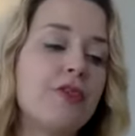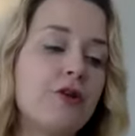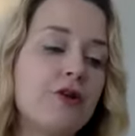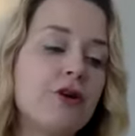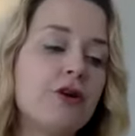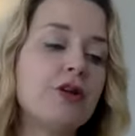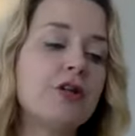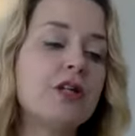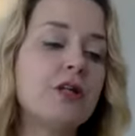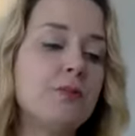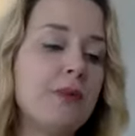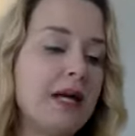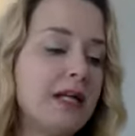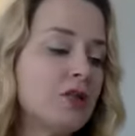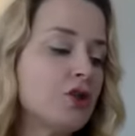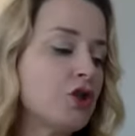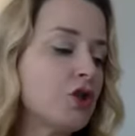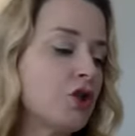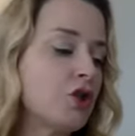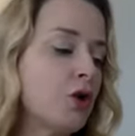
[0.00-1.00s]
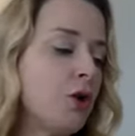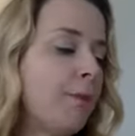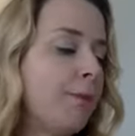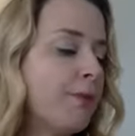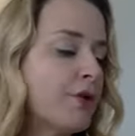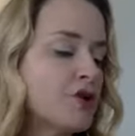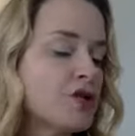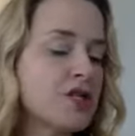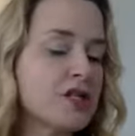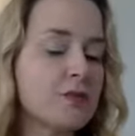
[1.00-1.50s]
third dimensional
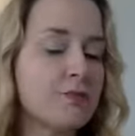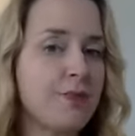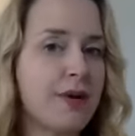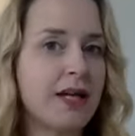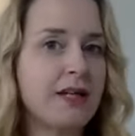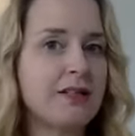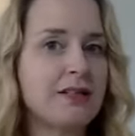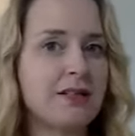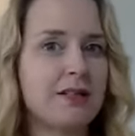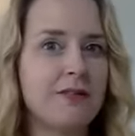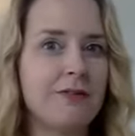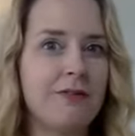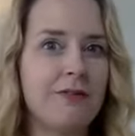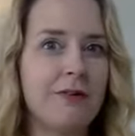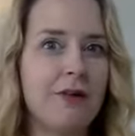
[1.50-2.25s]
perspective.